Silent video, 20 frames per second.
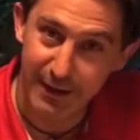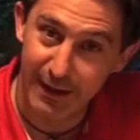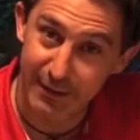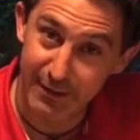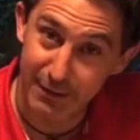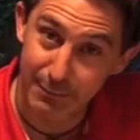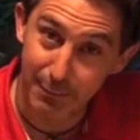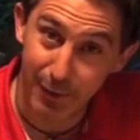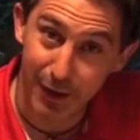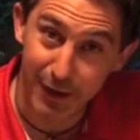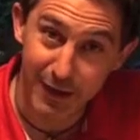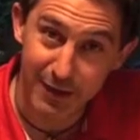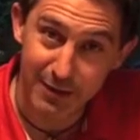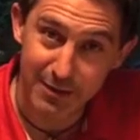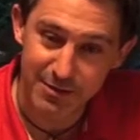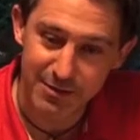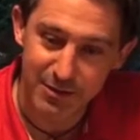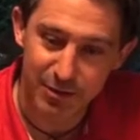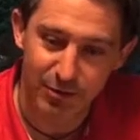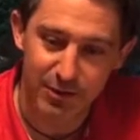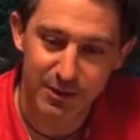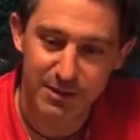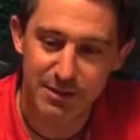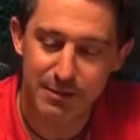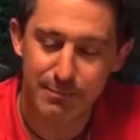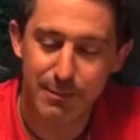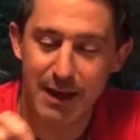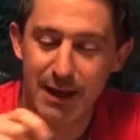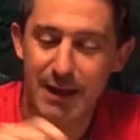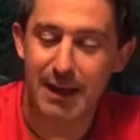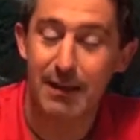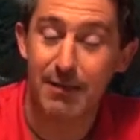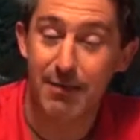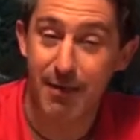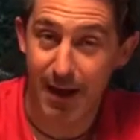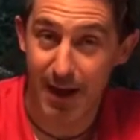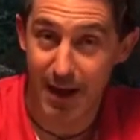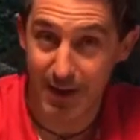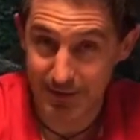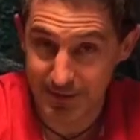and the money that's gone into making
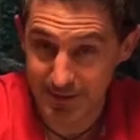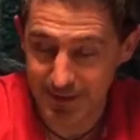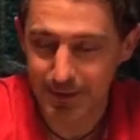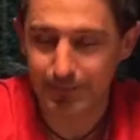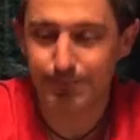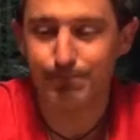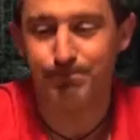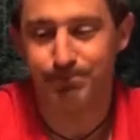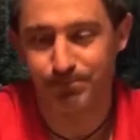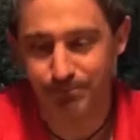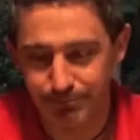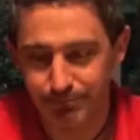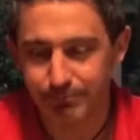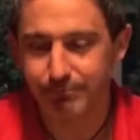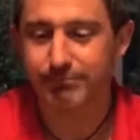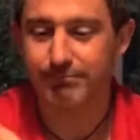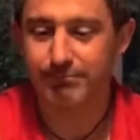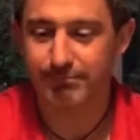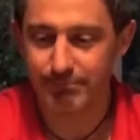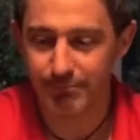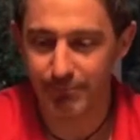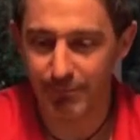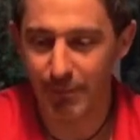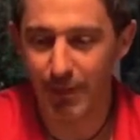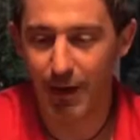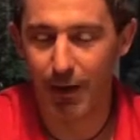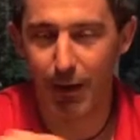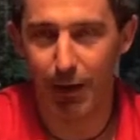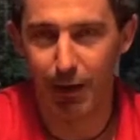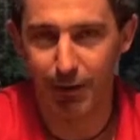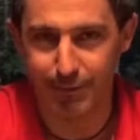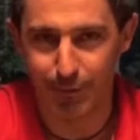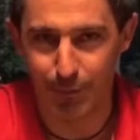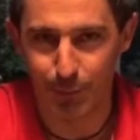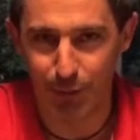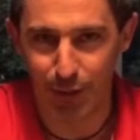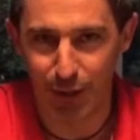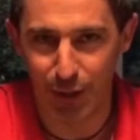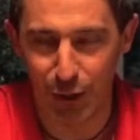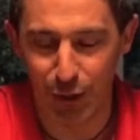that, I feel
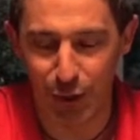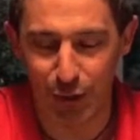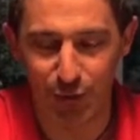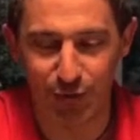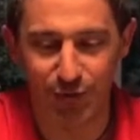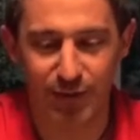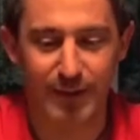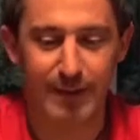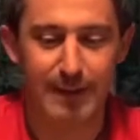pretty good.